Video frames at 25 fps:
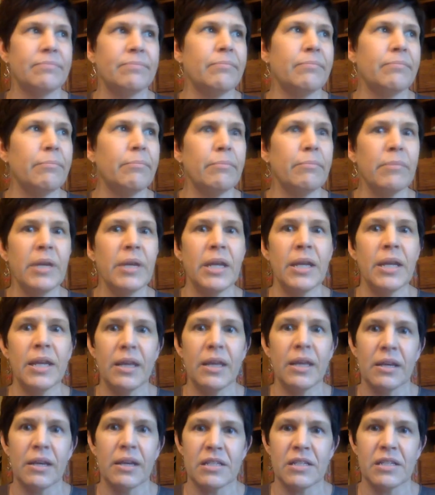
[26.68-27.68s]

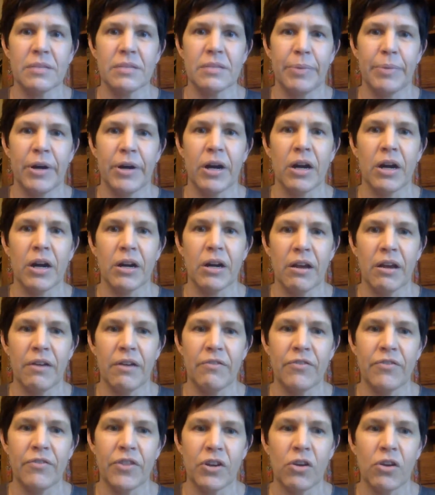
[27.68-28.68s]
meatiest part
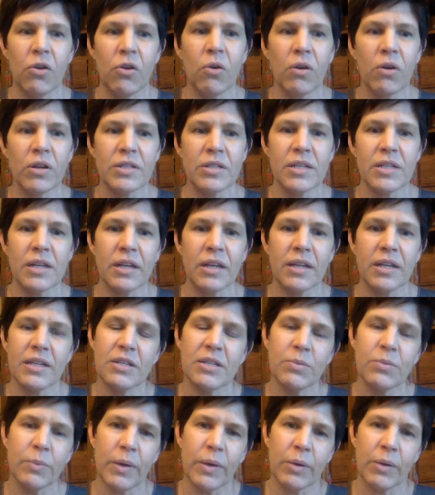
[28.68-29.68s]
of the course, at
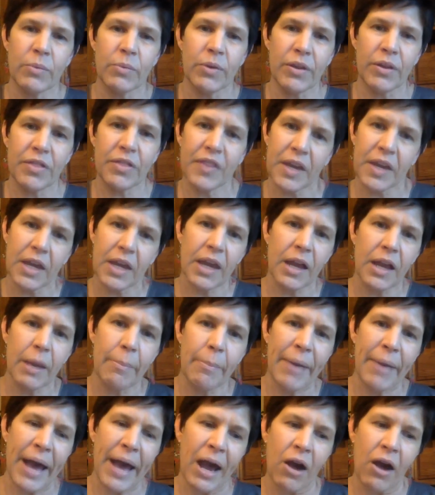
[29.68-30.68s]
least when we're thinking
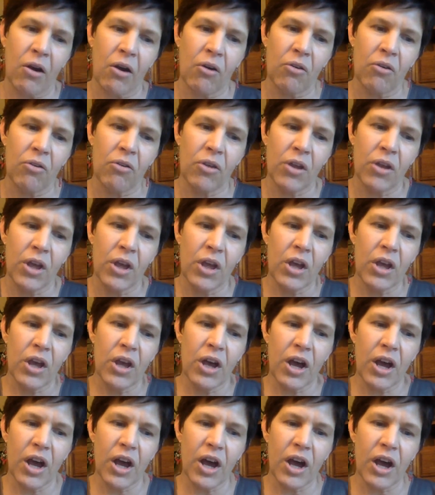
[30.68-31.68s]
about
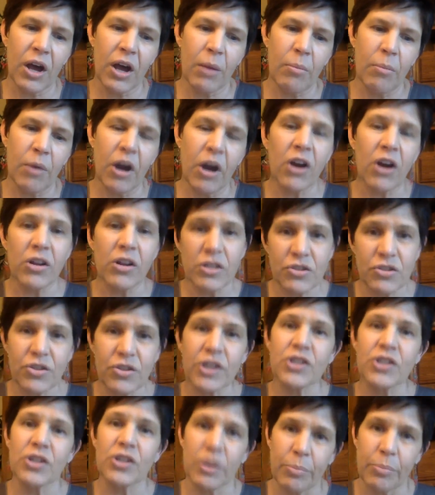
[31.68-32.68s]
our
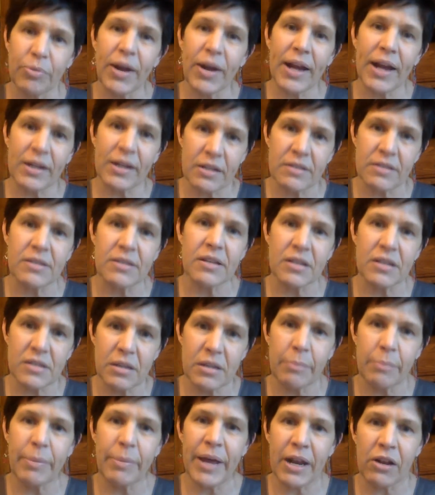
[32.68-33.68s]
instructional practices
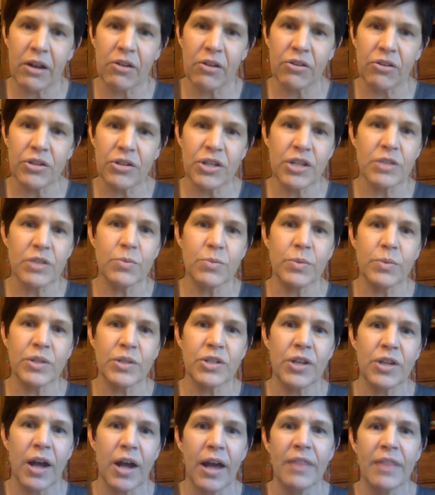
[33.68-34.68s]
and pedagogies,
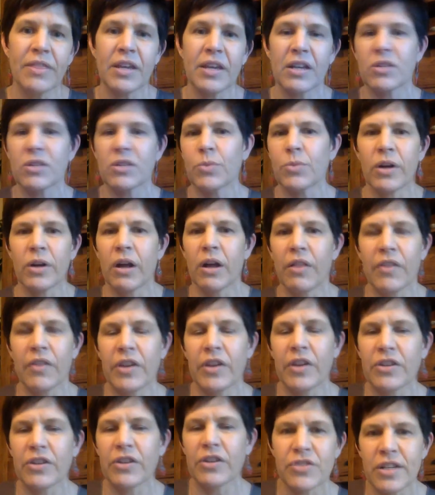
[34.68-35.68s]
which I think is where all the
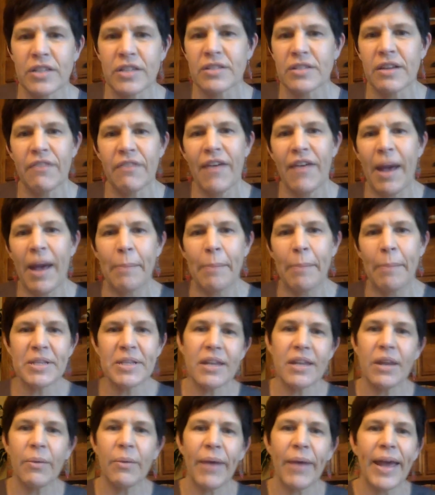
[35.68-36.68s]
interesting stuff happens
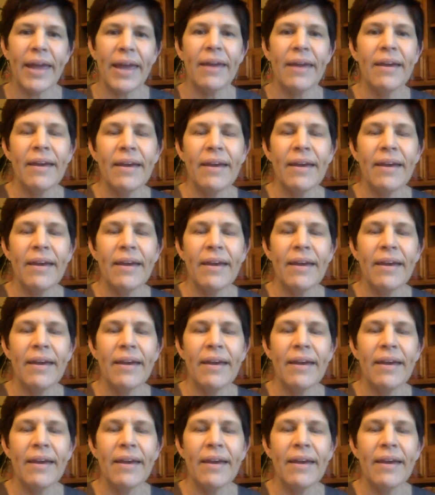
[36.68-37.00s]
anyway.